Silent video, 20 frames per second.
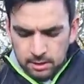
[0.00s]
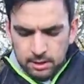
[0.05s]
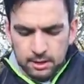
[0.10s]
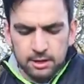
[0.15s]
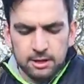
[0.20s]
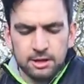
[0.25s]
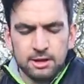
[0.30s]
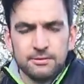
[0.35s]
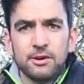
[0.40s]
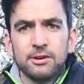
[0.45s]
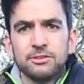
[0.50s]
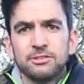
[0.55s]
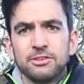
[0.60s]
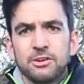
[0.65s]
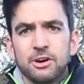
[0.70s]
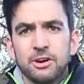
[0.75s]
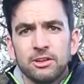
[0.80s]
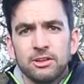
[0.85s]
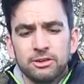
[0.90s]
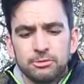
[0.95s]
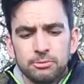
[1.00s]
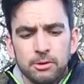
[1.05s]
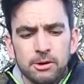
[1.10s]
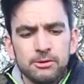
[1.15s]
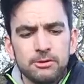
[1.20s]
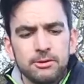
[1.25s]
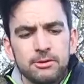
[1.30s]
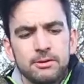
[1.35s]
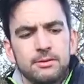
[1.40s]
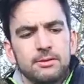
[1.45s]
and i have also got this
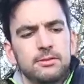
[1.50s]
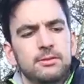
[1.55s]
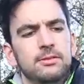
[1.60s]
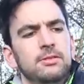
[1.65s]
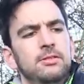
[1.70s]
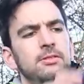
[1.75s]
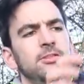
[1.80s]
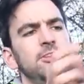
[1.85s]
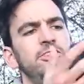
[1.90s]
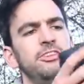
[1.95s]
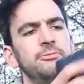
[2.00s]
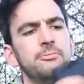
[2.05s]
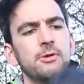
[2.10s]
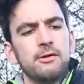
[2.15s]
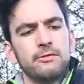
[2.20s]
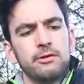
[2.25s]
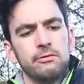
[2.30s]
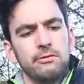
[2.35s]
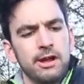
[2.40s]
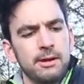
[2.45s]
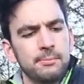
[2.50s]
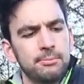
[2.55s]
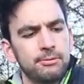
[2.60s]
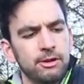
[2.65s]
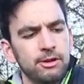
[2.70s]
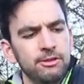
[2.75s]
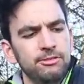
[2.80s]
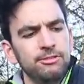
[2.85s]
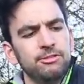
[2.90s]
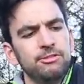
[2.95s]
one this is more of a
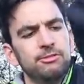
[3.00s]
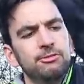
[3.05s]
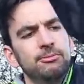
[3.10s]
rainproof,